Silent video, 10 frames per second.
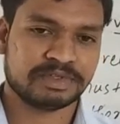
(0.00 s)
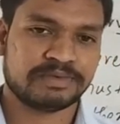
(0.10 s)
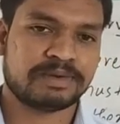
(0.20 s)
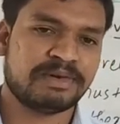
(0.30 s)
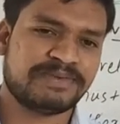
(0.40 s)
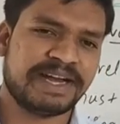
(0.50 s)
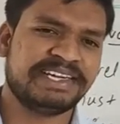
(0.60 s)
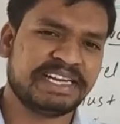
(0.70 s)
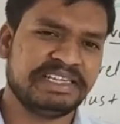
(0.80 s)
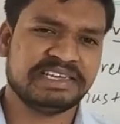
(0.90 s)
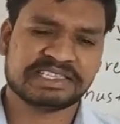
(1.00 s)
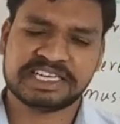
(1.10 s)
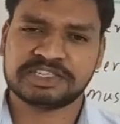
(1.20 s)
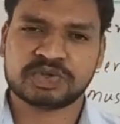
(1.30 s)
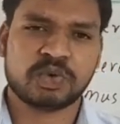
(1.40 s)
From a 5-10 years there
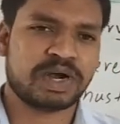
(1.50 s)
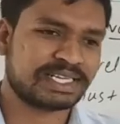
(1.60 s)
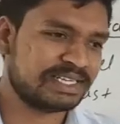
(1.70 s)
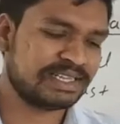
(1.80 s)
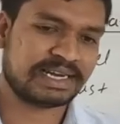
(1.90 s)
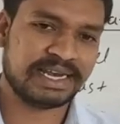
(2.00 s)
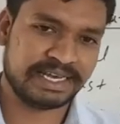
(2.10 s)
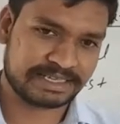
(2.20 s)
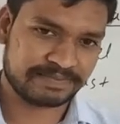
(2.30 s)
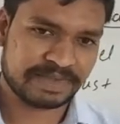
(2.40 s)
is no water in that lake.